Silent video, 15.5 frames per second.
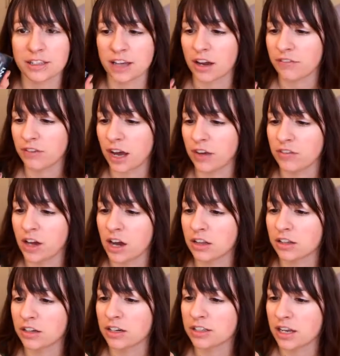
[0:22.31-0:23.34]
It's got 5
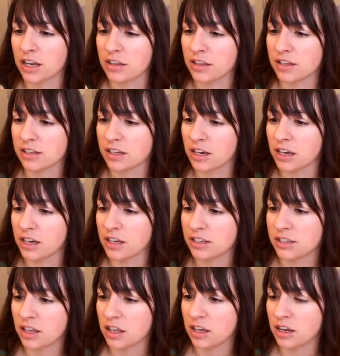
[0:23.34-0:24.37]
colors and this
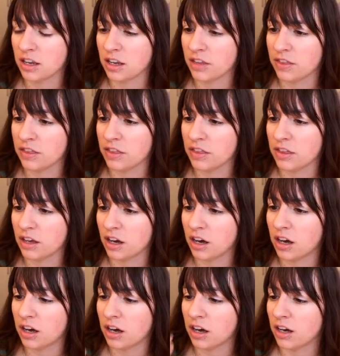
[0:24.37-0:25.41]
is in
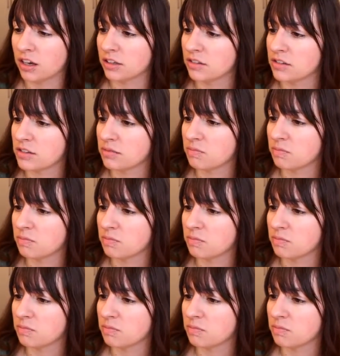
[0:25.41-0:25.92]
the